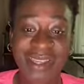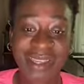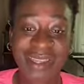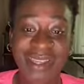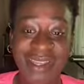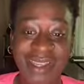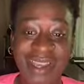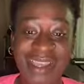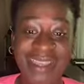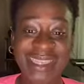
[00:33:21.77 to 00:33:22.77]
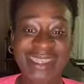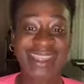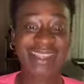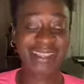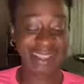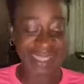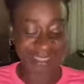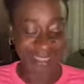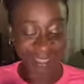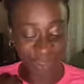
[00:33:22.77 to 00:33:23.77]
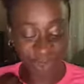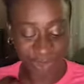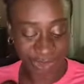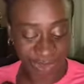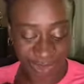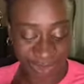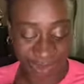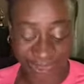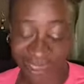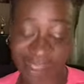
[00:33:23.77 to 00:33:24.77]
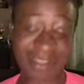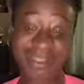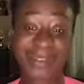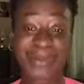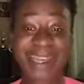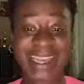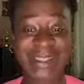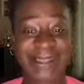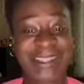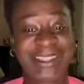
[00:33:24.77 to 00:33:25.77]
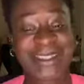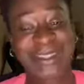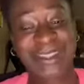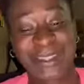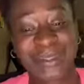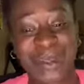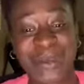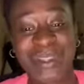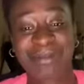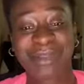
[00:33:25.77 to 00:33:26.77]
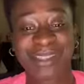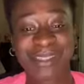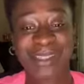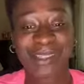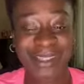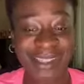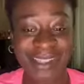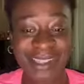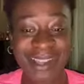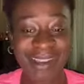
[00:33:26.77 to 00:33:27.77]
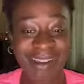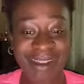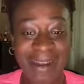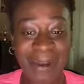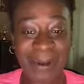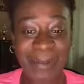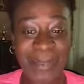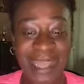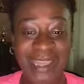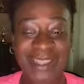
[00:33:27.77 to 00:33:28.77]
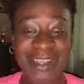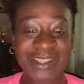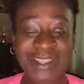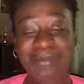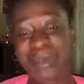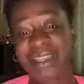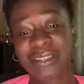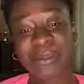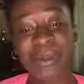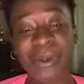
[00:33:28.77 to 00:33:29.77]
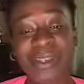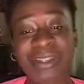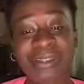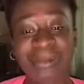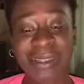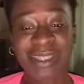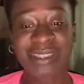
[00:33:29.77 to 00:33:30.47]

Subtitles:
Yeah. I like that. That's good to know. See, this is why I do this, because there's always something to learn. And it's not just playing sports. I mean,